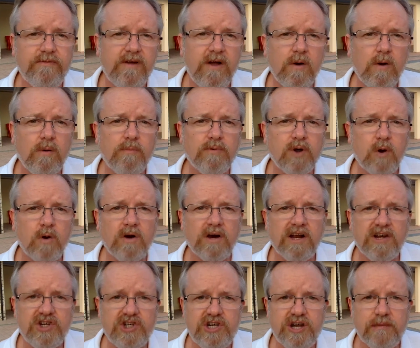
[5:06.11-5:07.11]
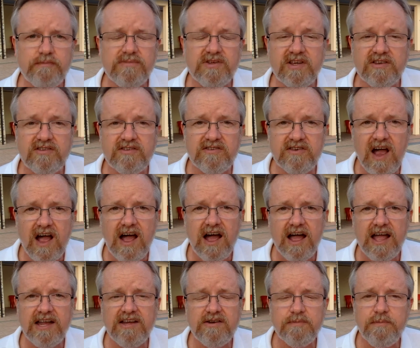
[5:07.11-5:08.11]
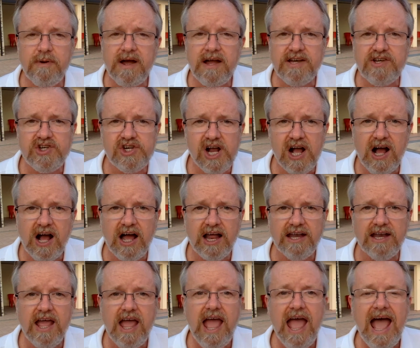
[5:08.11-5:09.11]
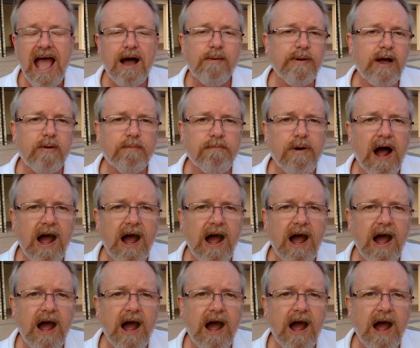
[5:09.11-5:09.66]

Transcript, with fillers: filmed on a ship designed by John. How about